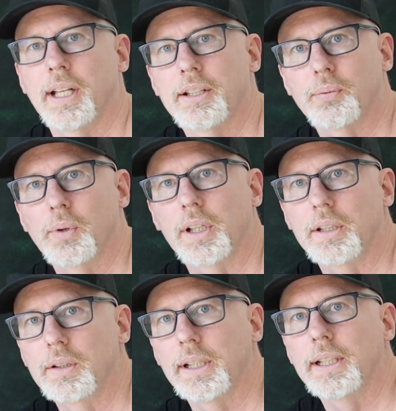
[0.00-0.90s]
That's where
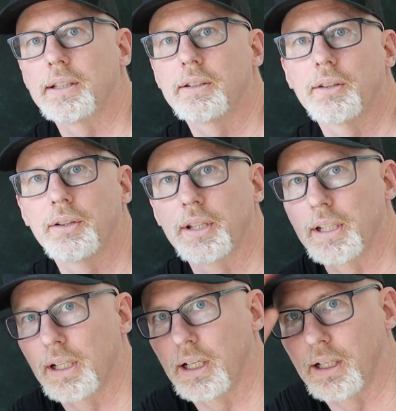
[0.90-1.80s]
you get
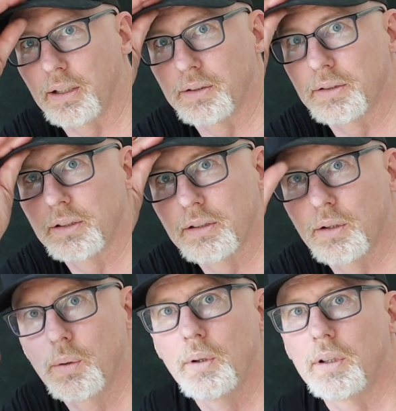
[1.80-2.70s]
the
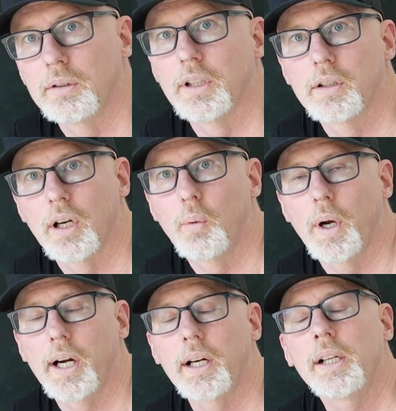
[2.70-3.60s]
cool logo
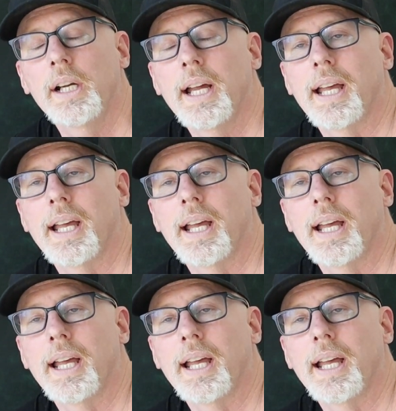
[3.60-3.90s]
wear.